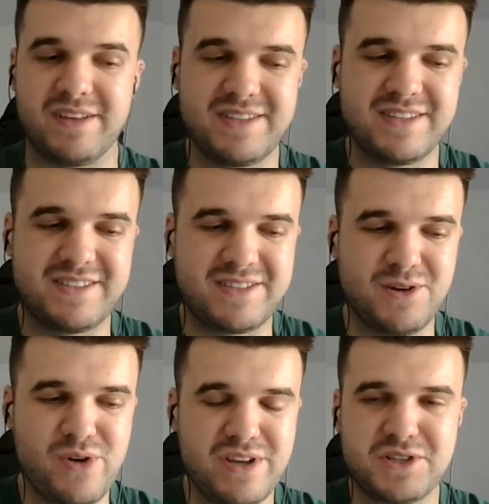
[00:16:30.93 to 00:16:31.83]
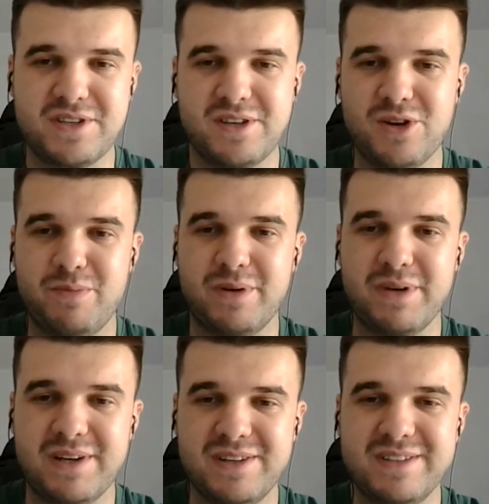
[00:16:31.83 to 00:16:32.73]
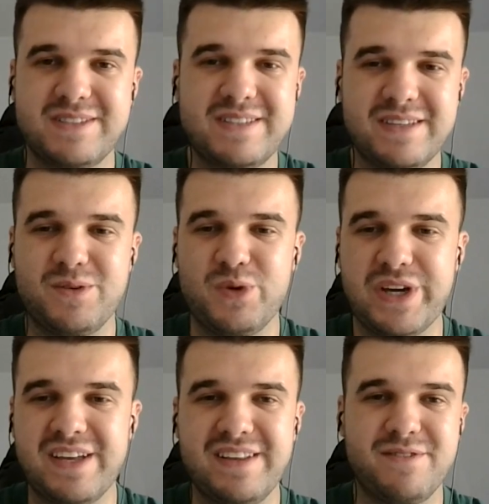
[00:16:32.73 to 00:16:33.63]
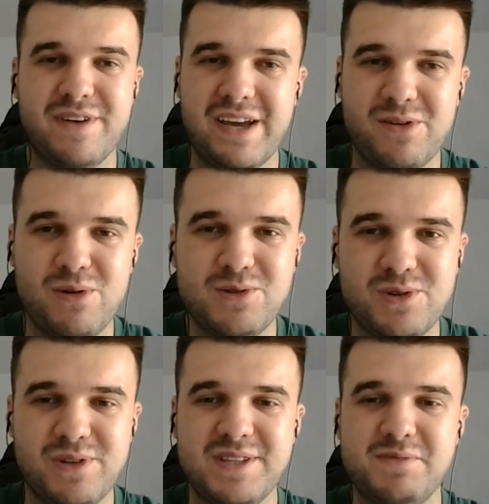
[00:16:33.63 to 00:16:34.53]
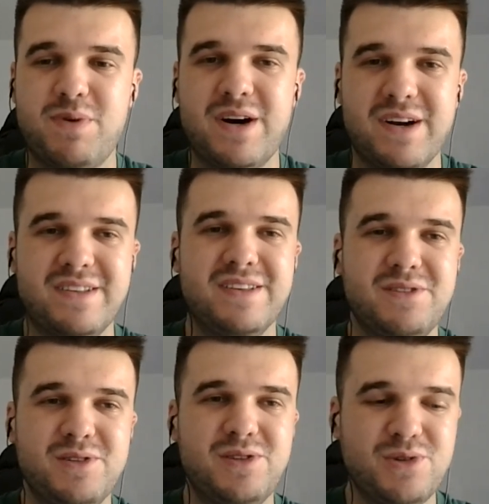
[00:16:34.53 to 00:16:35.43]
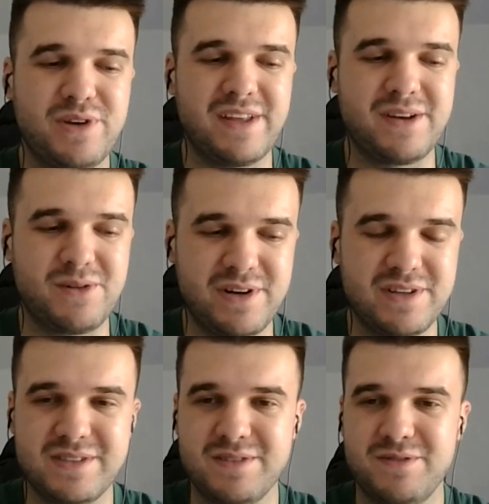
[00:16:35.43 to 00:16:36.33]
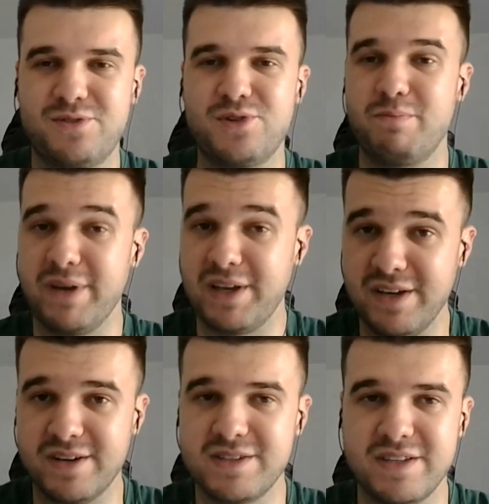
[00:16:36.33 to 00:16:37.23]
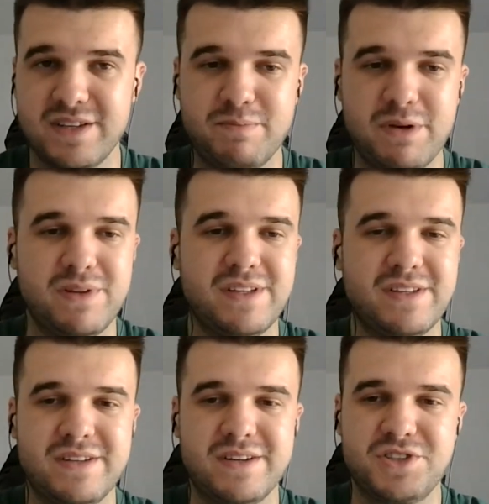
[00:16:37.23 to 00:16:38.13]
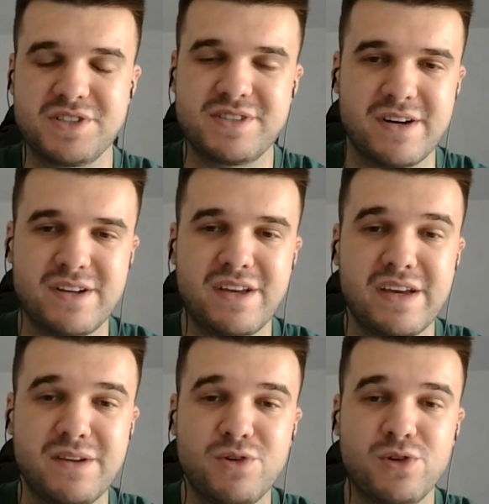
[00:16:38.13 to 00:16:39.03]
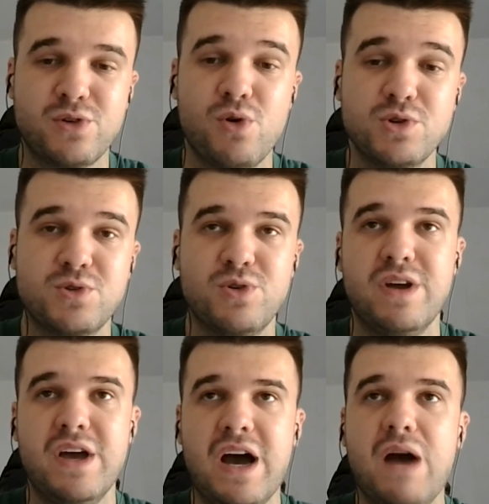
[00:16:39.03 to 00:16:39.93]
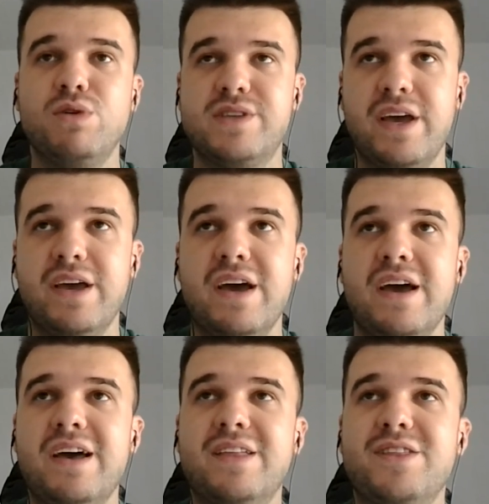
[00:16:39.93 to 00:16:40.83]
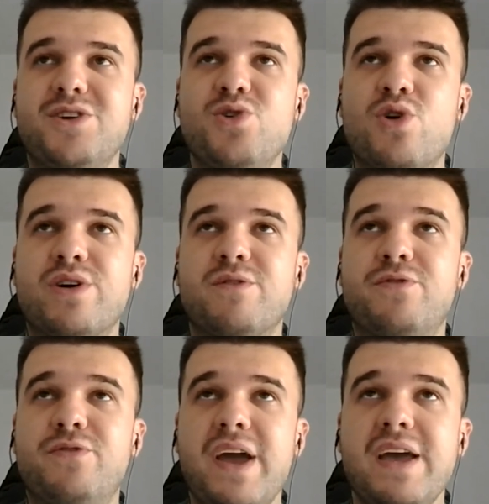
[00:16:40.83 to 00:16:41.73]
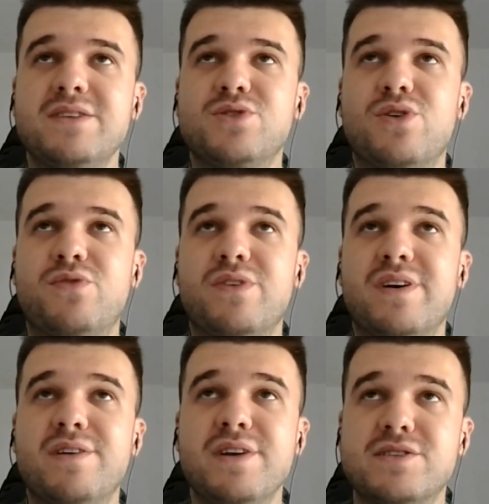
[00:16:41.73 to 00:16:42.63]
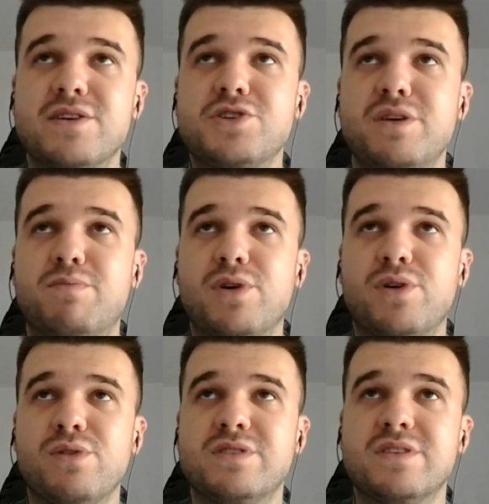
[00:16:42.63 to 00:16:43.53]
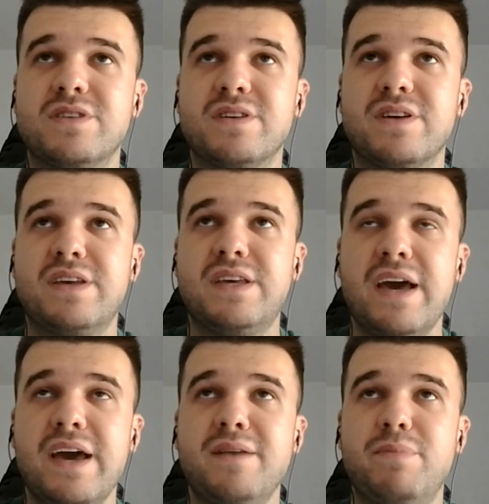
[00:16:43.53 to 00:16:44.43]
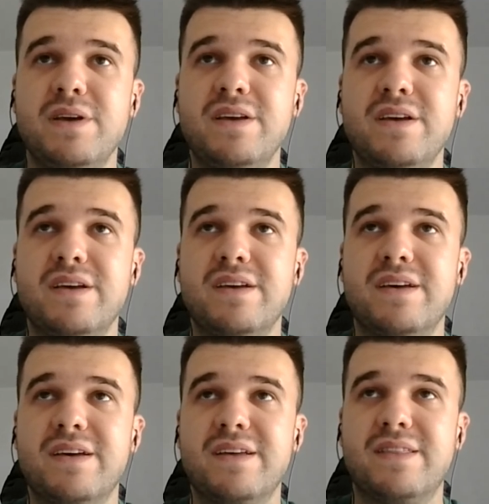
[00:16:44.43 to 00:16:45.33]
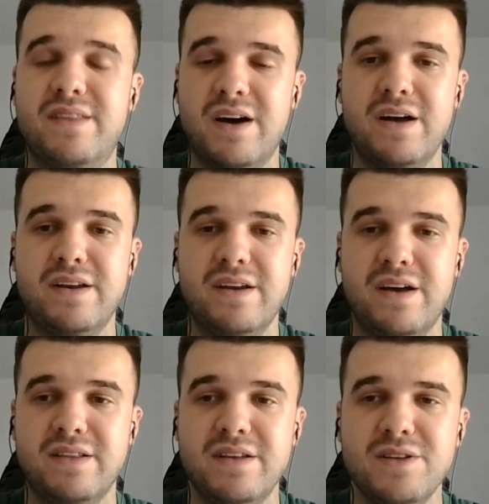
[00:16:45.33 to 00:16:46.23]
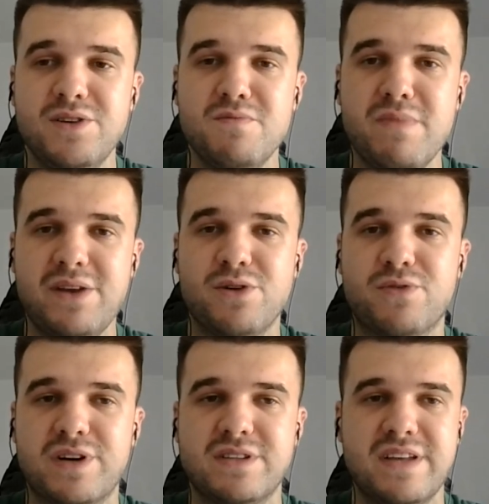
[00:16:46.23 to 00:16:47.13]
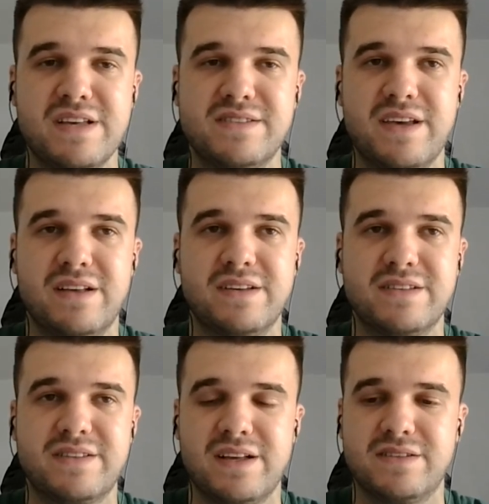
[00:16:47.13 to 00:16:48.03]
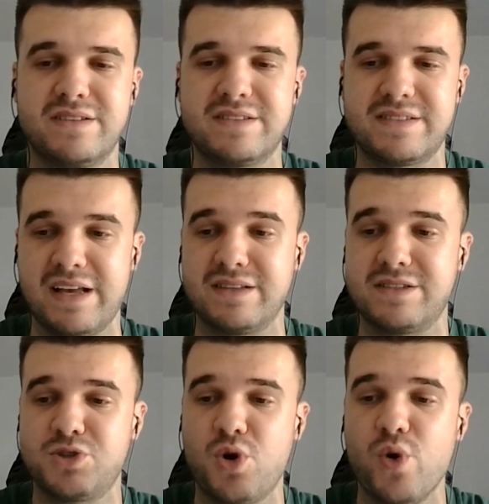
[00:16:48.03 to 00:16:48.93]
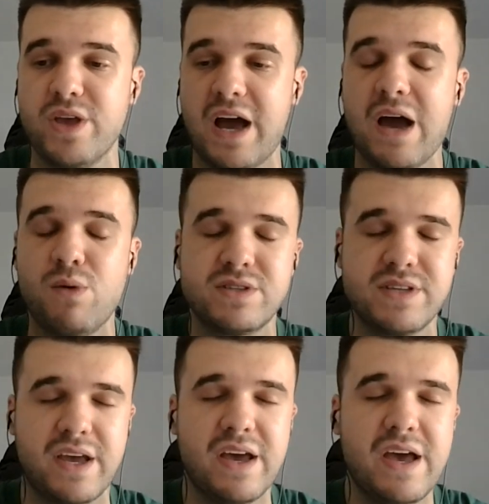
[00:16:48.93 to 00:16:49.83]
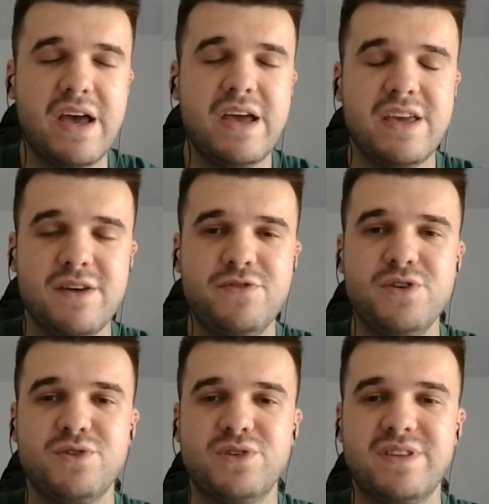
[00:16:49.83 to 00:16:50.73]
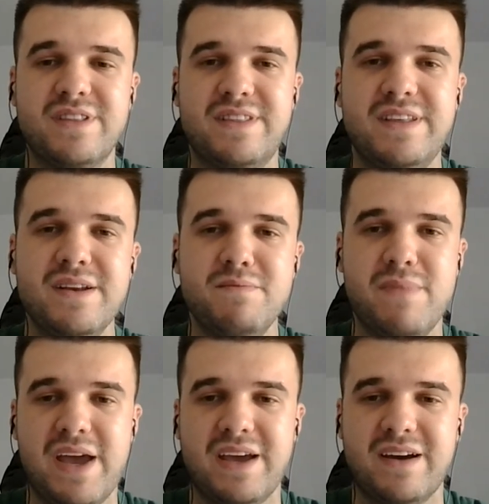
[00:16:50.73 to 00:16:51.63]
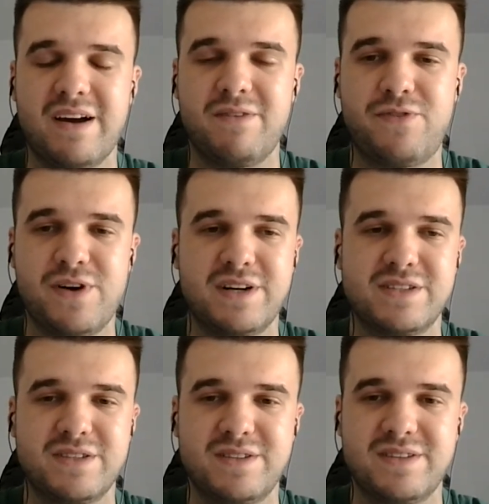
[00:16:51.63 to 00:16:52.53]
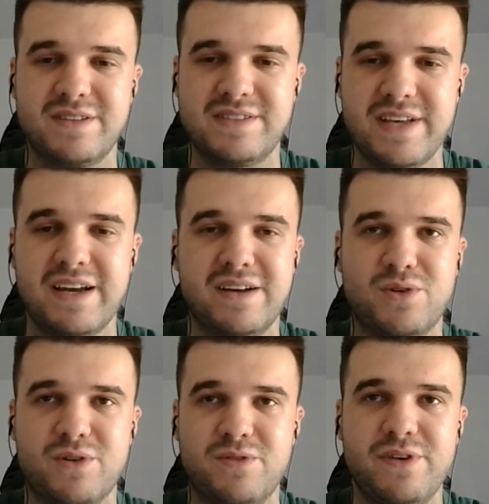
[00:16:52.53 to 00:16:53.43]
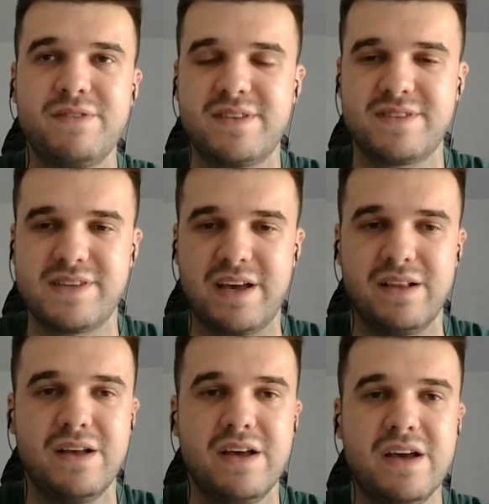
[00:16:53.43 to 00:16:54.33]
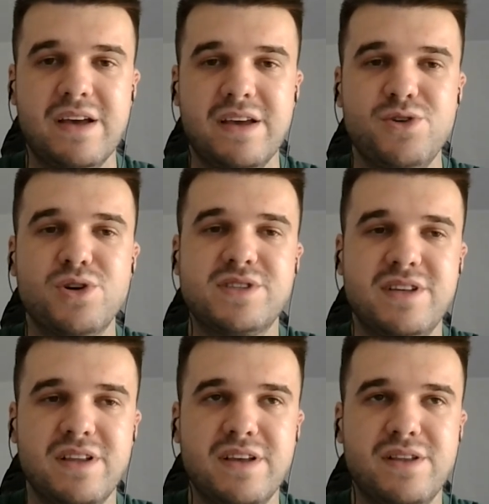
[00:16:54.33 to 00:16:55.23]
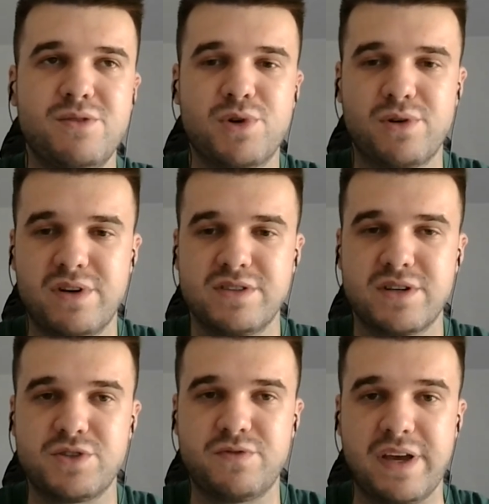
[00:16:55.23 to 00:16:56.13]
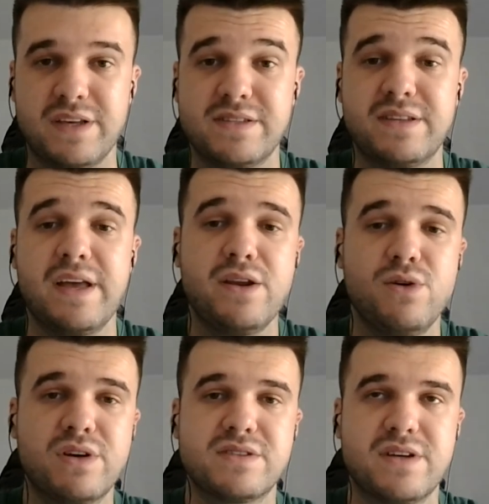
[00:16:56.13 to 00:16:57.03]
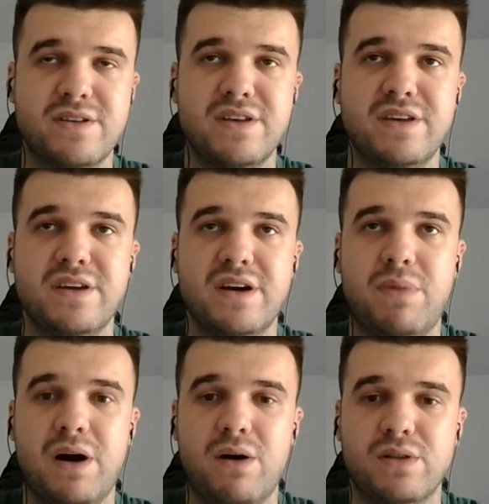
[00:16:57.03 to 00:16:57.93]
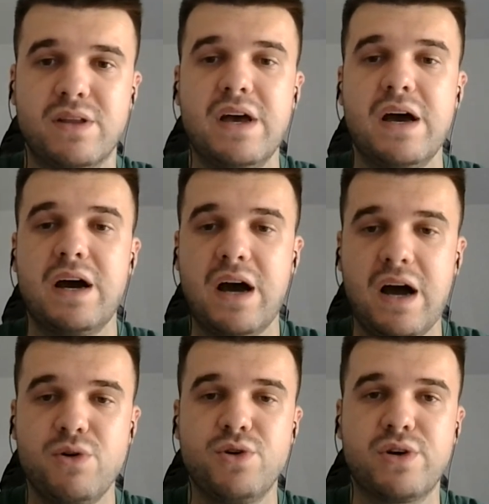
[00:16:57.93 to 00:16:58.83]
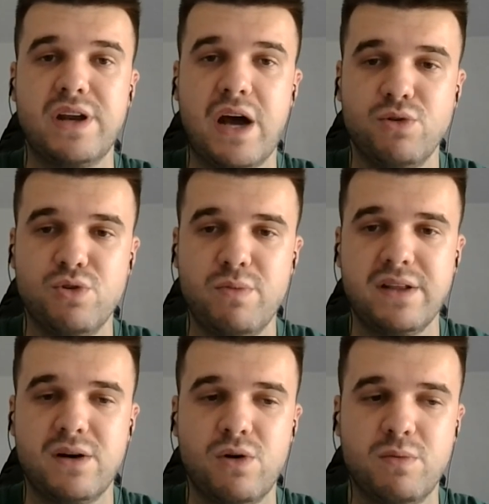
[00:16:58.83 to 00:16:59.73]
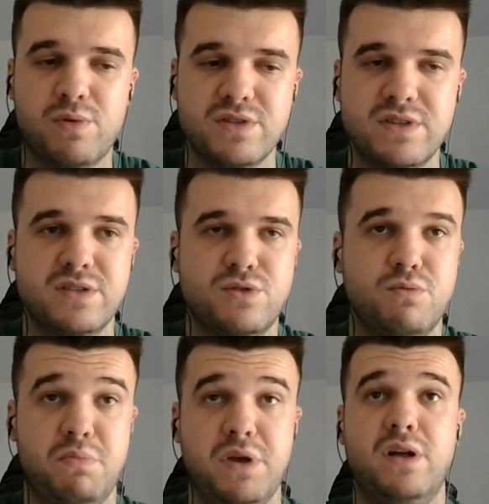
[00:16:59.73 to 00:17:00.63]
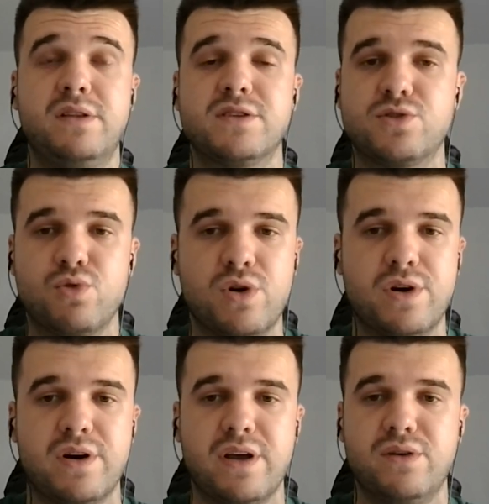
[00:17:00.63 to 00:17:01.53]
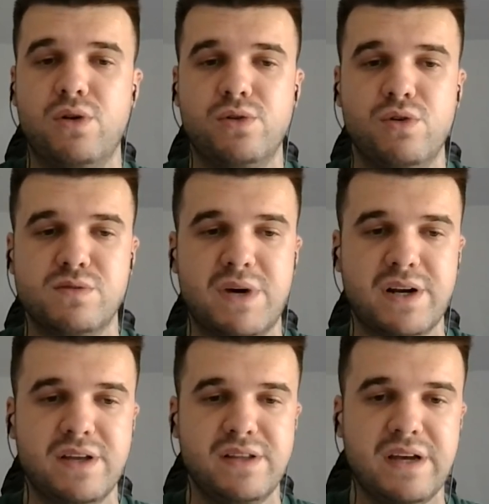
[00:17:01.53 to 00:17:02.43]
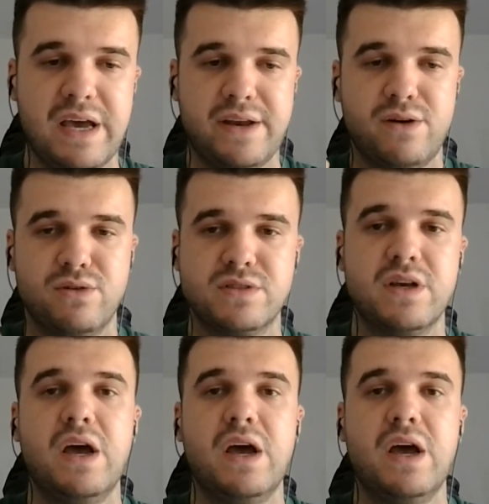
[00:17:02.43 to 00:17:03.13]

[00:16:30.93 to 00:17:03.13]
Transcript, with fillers: this is so interesting topic because we can divide also this part into two categories for beginners and people that are just starting and for those who I would say your phase of researching products can be done until you made your first 10 sale, tells, sales. So I would say if you didn't make a first, second or fifth sale, you're still into product research phase. Then you can start thinking about how you can automate the whole process to build a store and all those marketing add-ons